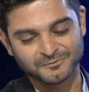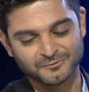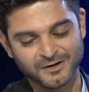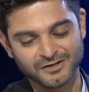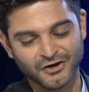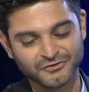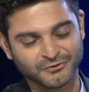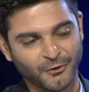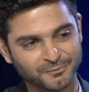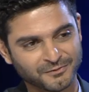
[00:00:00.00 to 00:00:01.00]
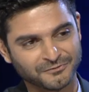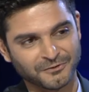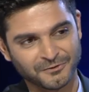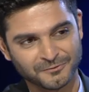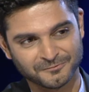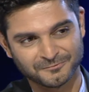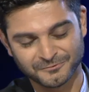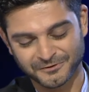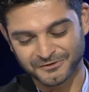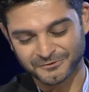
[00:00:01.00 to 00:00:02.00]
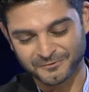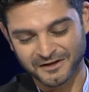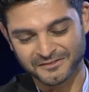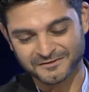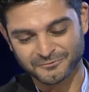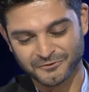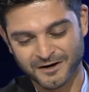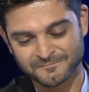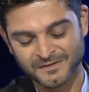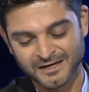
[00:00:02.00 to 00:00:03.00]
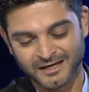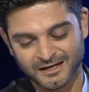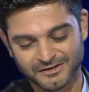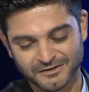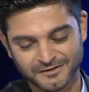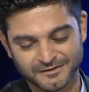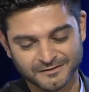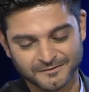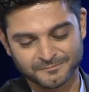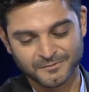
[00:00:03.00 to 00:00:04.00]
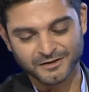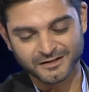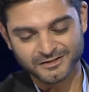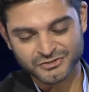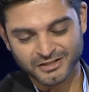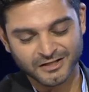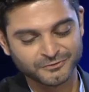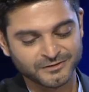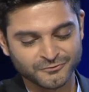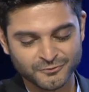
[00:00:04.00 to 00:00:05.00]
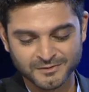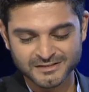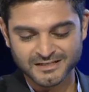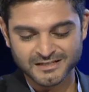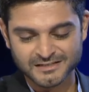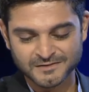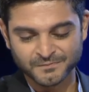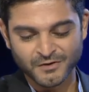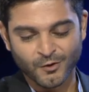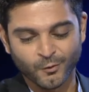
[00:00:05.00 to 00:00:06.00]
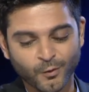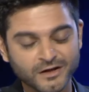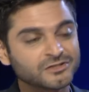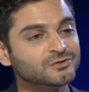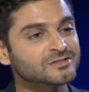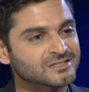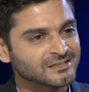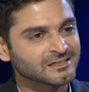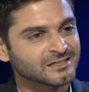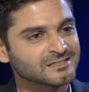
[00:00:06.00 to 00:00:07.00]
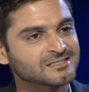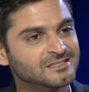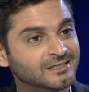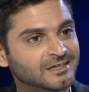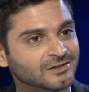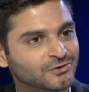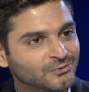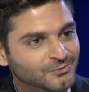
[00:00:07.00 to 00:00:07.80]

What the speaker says: last quote before we end this program? Mawlana Jellaludin Rumi says, what you seek is seeking you.